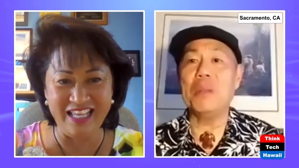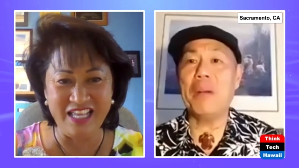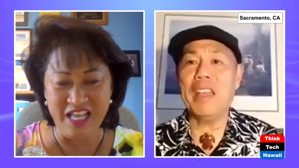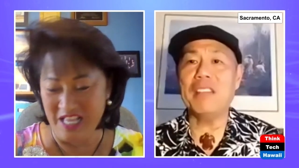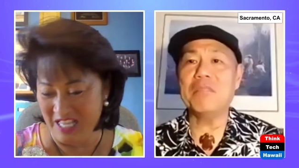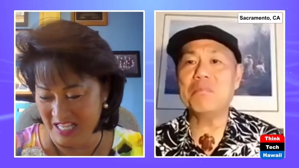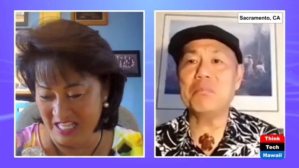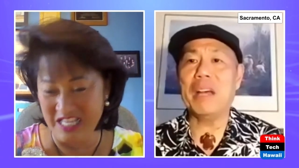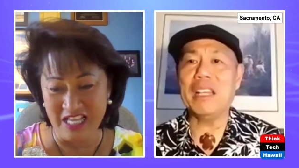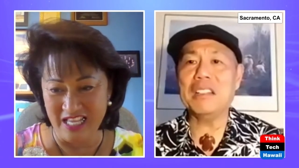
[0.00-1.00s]
Speaker 1: be my
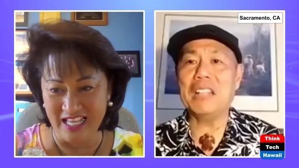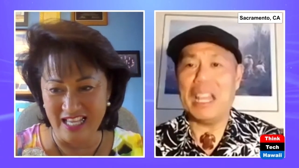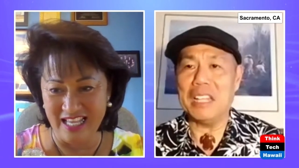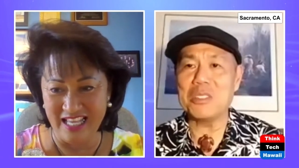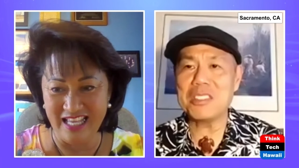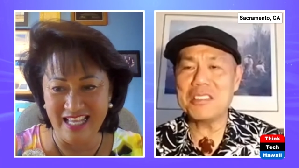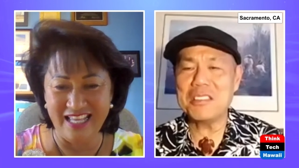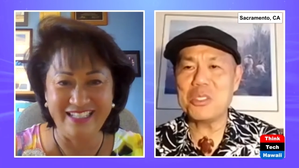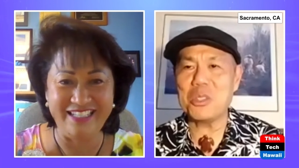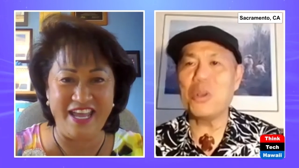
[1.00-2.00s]
my clients.
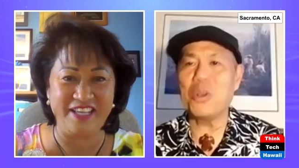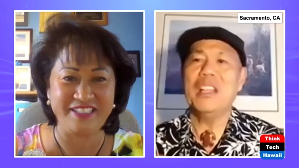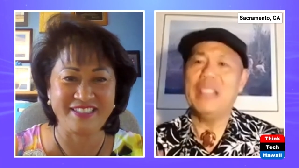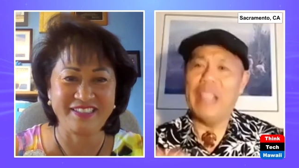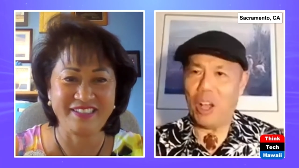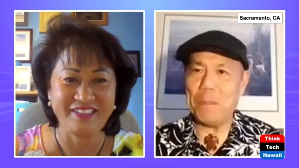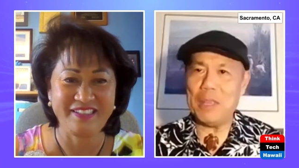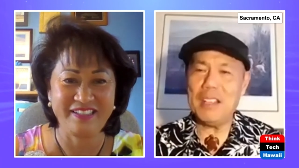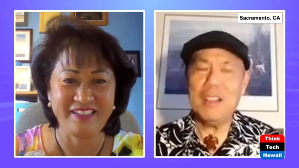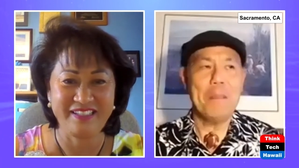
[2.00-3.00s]
So yes. they helped
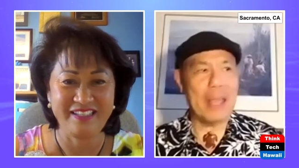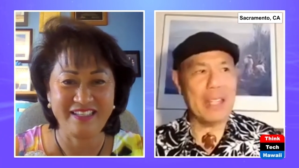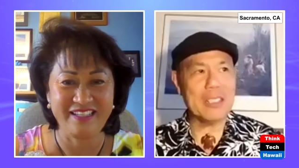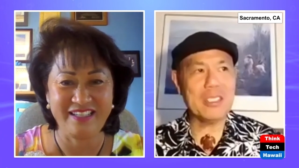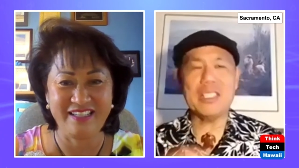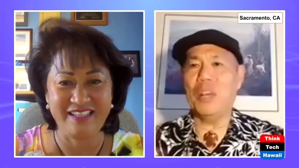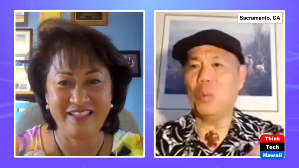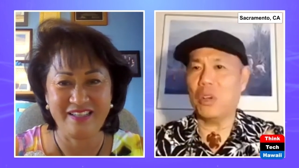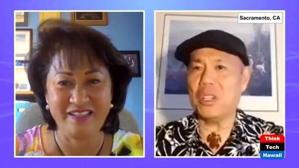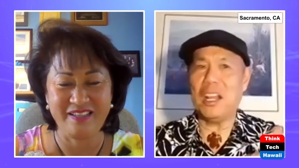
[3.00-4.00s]
me, pets, and
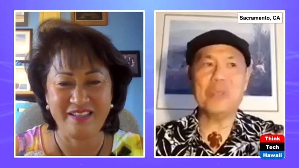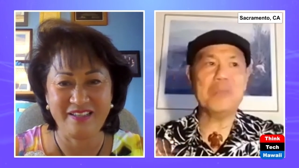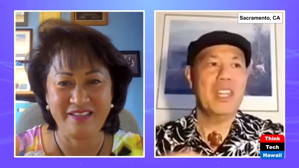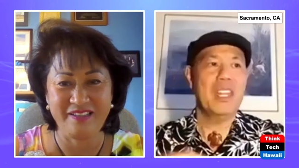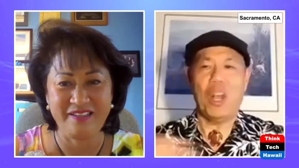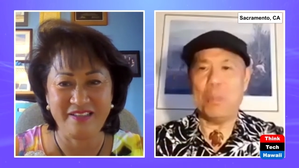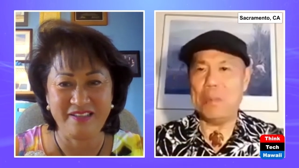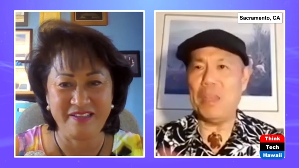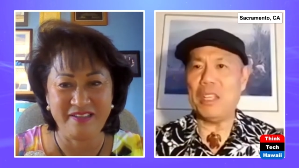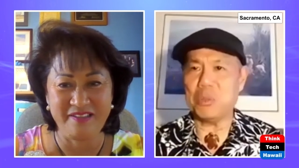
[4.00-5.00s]
working out helped me
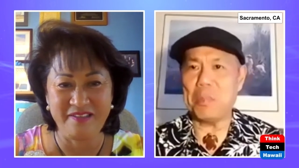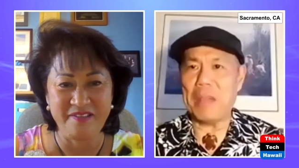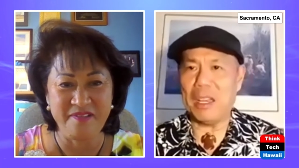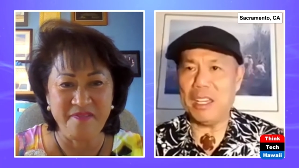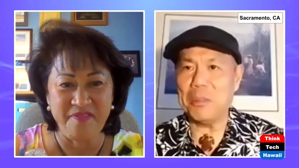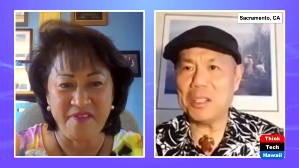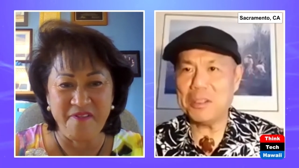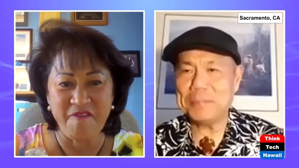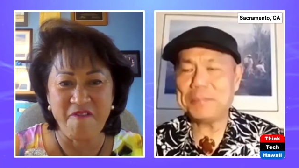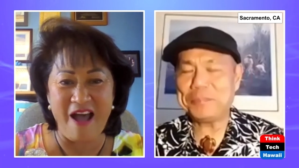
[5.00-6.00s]
make it through the pandemic.
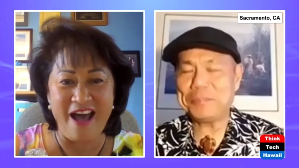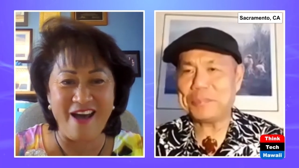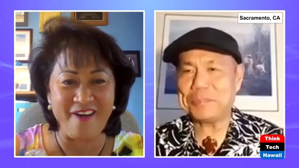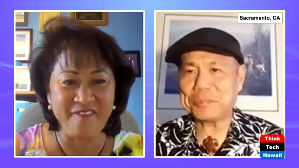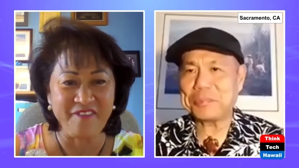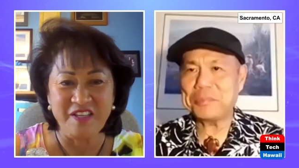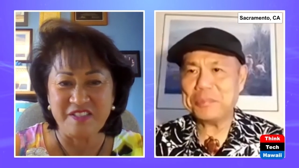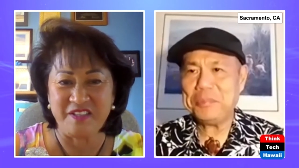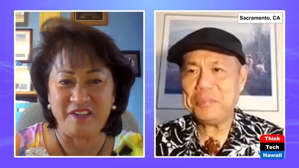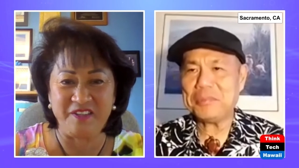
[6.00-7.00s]
Speaker 2: Wow.
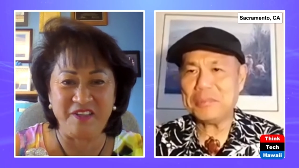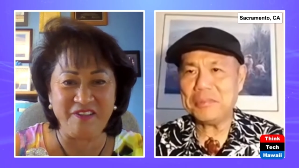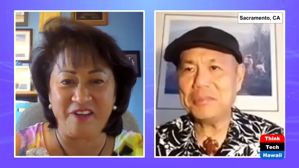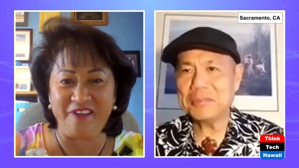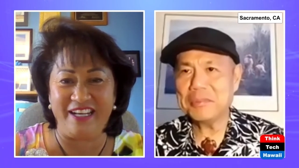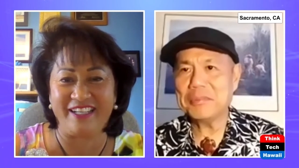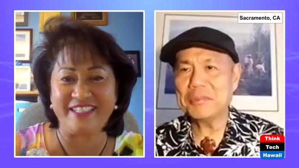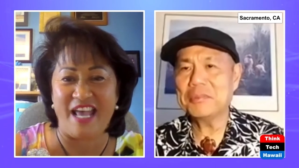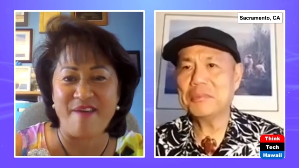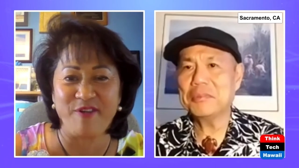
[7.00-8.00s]
So you're a great
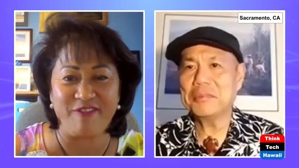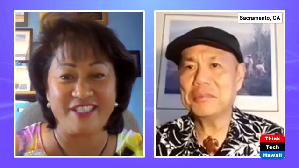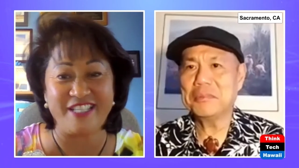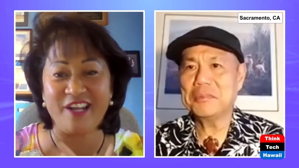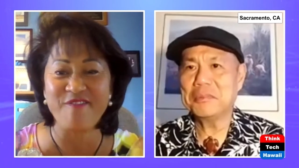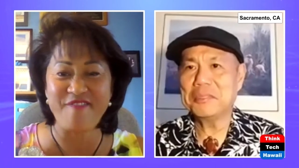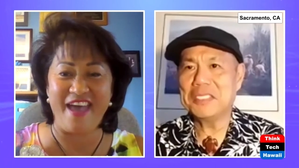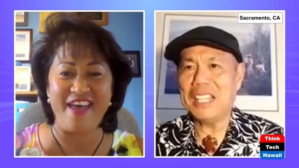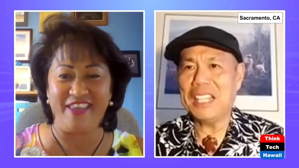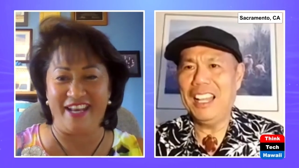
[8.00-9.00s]
example of a single
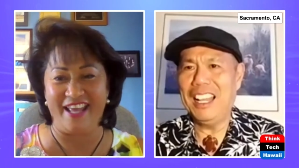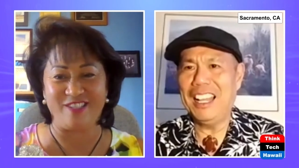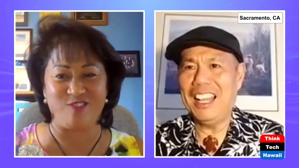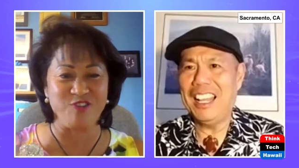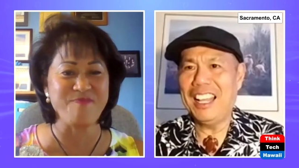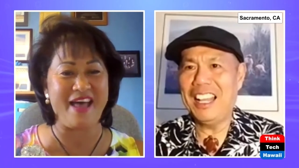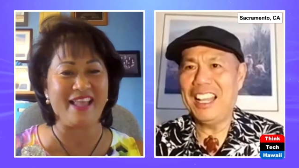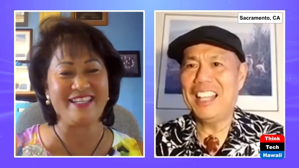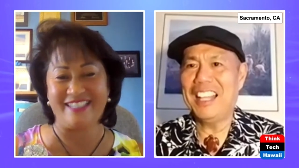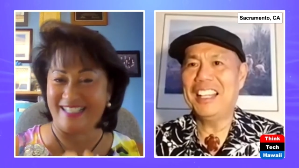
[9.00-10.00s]
man that has true
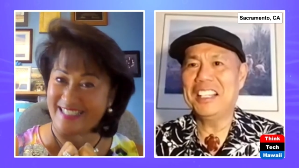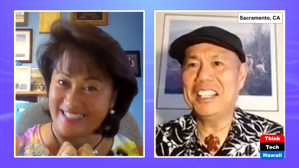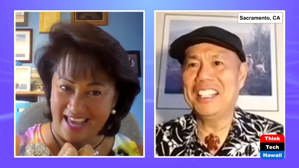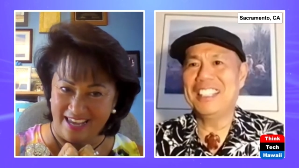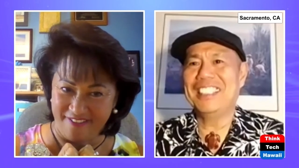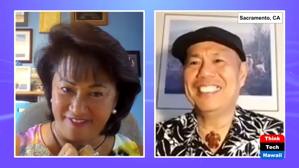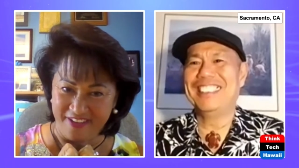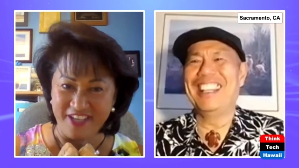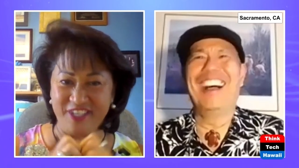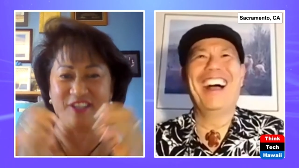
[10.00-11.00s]
balance in his life,
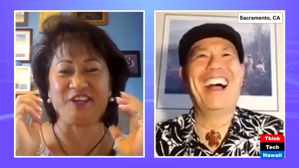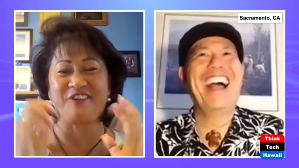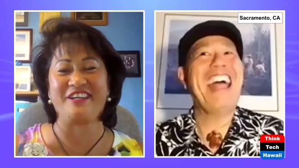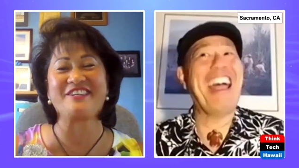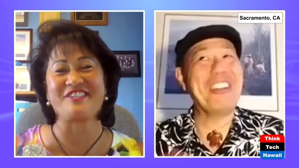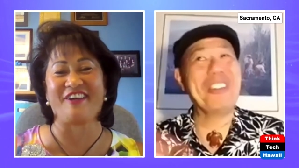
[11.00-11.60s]
your career